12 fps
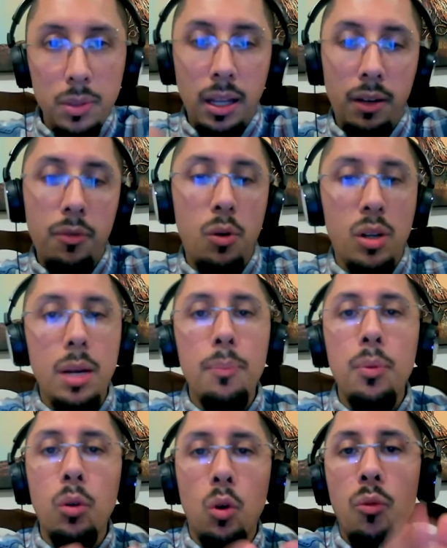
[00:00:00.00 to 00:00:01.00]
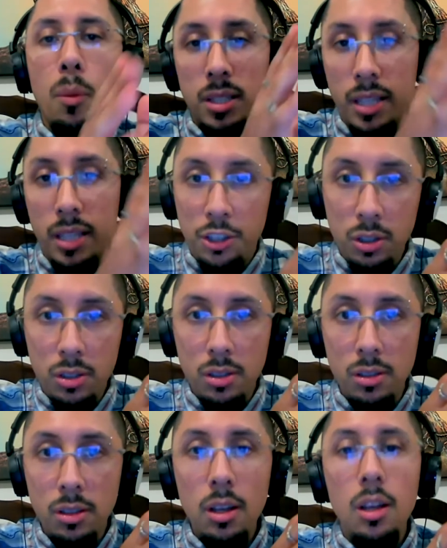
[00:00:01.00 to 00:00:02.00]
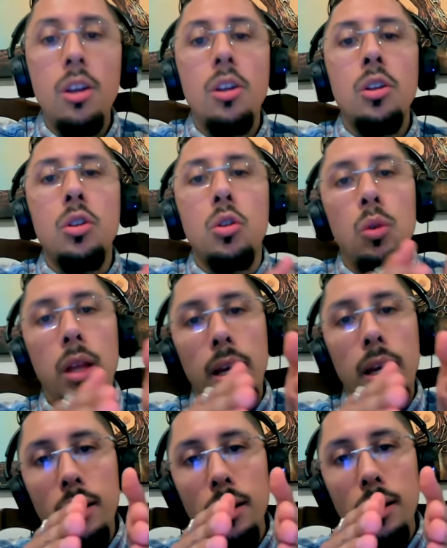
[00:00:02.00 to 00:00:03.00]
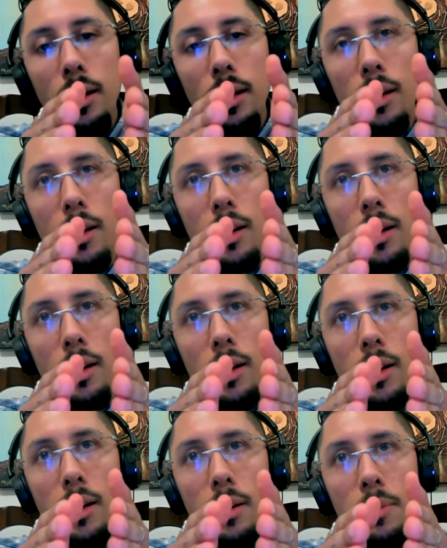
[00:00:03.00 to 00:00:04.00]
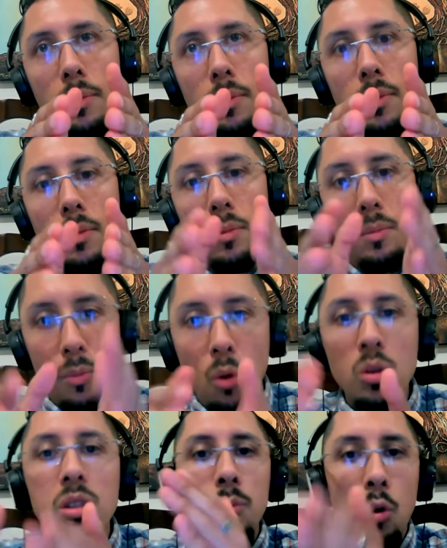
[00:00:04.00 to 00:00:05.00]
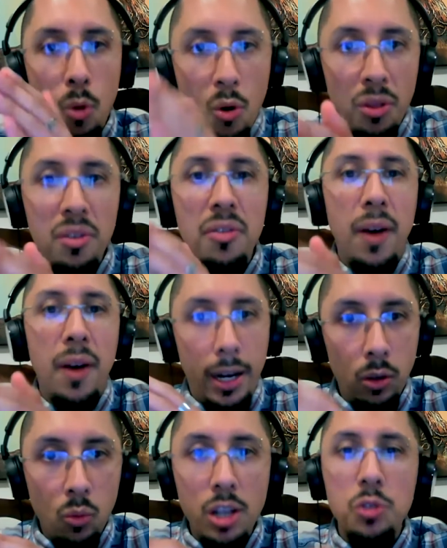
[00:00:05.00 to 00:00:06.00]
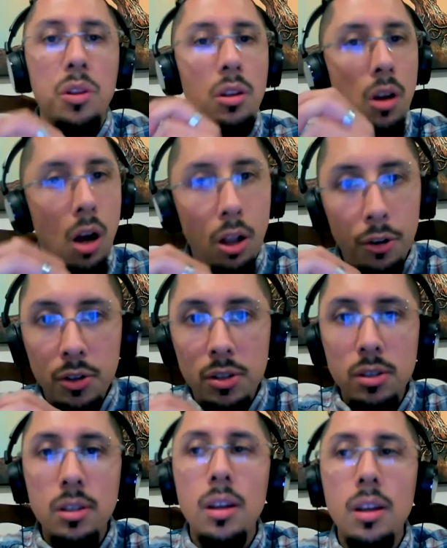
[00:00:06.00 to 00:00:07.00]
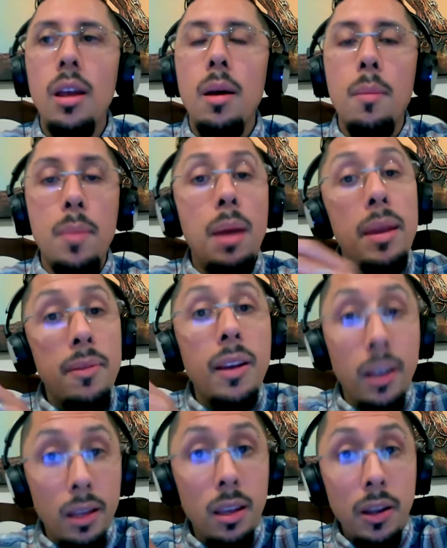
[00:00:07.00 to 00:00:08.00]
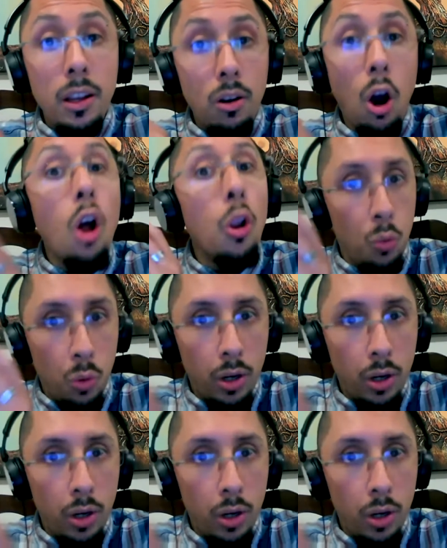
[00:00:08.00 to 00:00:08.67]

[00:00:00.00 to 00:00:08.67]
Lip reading: Like, for example, go from sketches to like uh, more defined ones with colors, maybe even color work,